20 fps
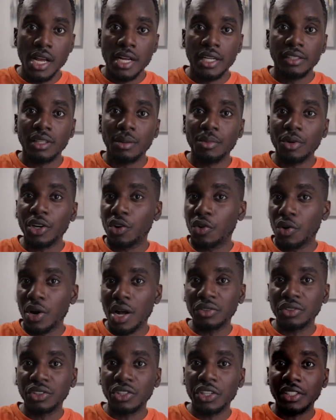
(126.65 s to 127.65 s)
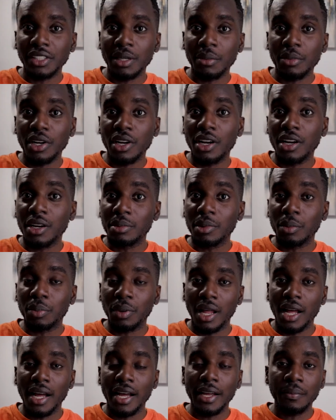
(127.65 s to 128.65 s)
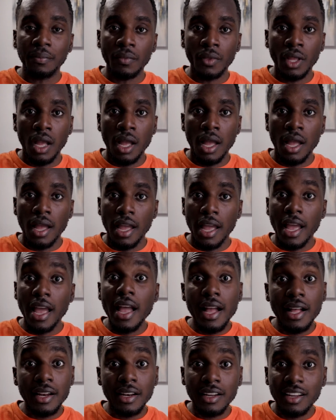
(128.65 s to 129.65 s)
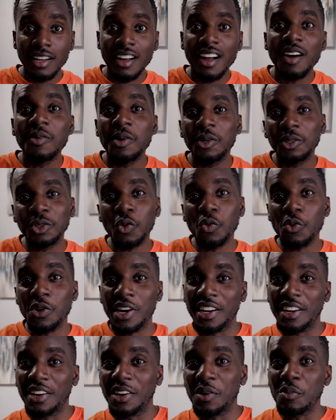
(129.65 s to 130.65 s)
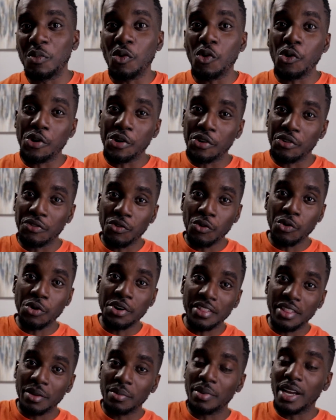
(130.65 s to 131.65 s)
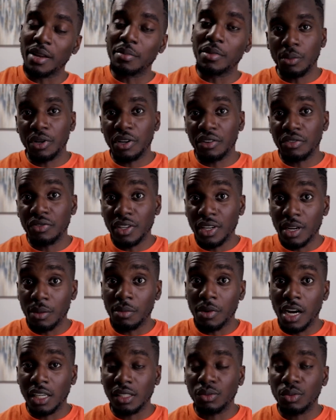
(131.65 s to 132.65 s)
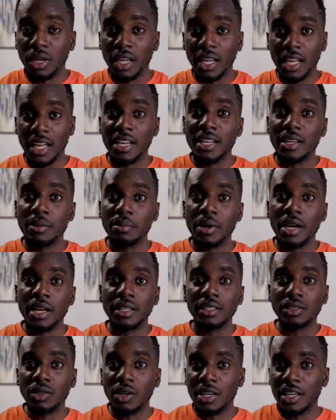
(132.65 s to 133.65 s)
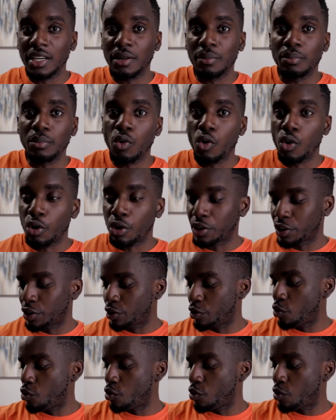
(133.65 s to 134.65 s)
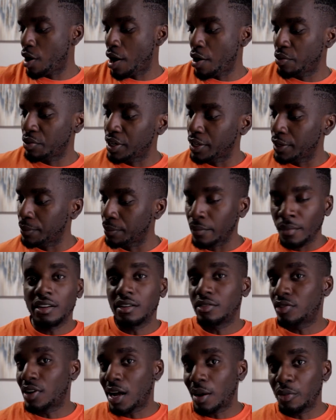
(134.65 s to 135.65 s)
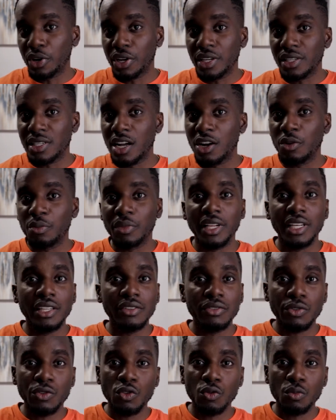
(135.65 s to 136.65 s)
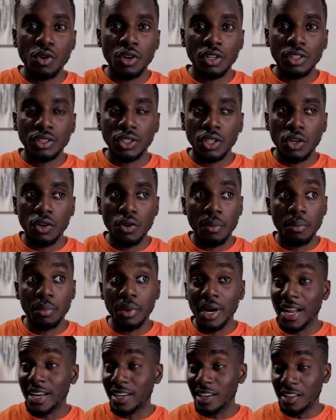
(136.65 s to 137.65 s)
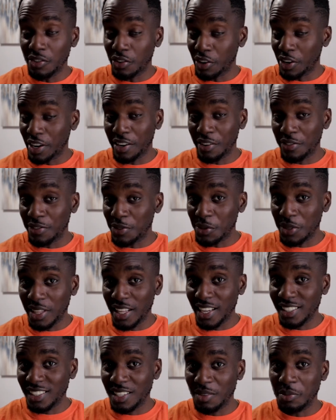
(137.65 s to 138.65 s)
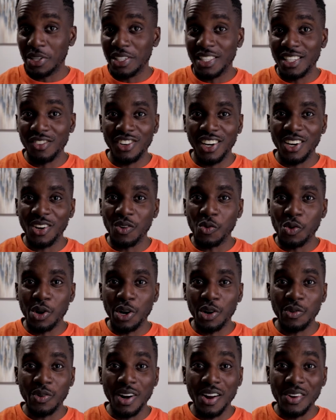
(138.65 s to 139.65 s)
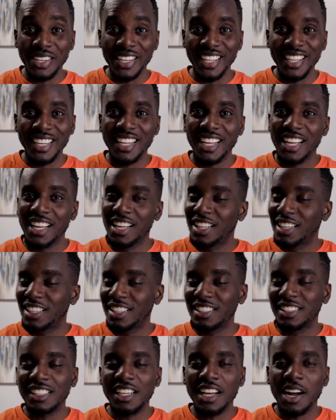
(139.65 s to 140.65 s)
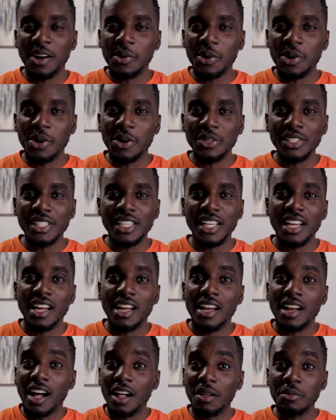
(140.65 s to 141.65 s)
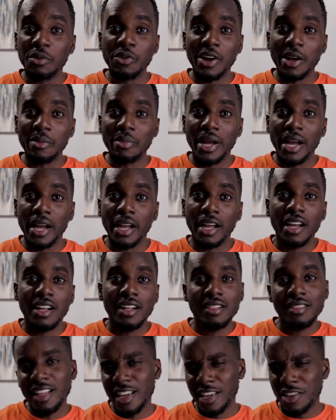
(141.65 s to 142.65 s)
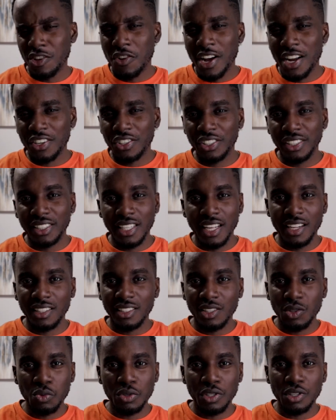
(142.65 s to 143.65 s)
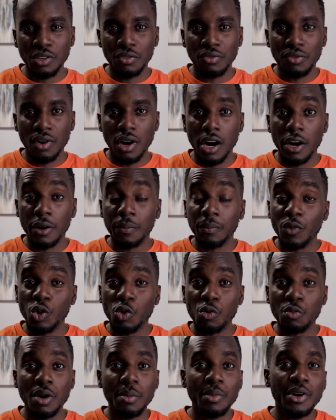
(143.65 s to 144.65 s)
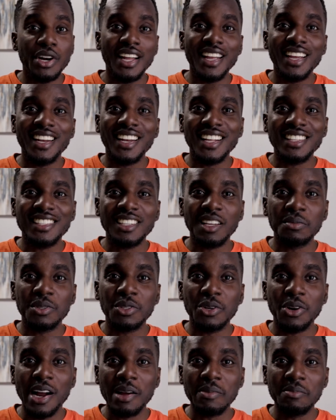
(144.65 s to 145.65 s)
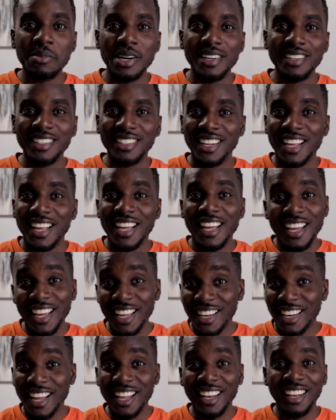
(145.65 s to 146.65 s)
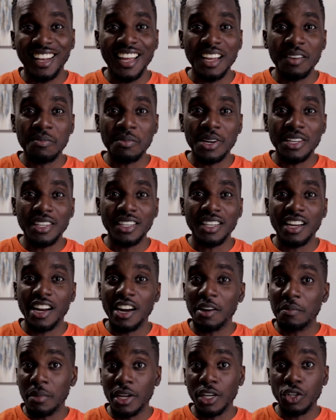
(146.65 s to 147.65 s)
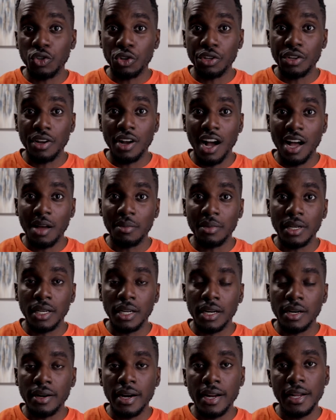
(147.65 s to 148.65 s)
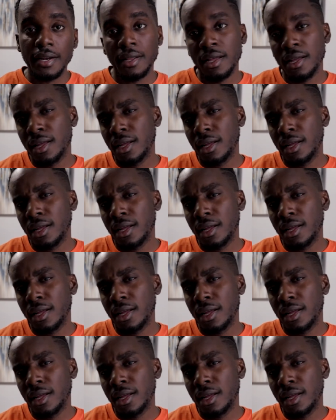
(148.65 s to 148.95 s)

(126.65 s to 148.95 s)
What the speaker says: So I'm gonna go downstairs and I'm gonna cut up the ply, and I'm also working on a border for the bed. I'm gonna fit the box spring in the bed, so I need a border to go around it. The fabric is out in my living room also, but I did forget a few things, so I'm gonna see if I can work around it. Let's see how it goes. I'll be right back. Thank you guys for staying tuned so far. Remember to hit that subscribe button, hit that like button, and make sure you comment, all right?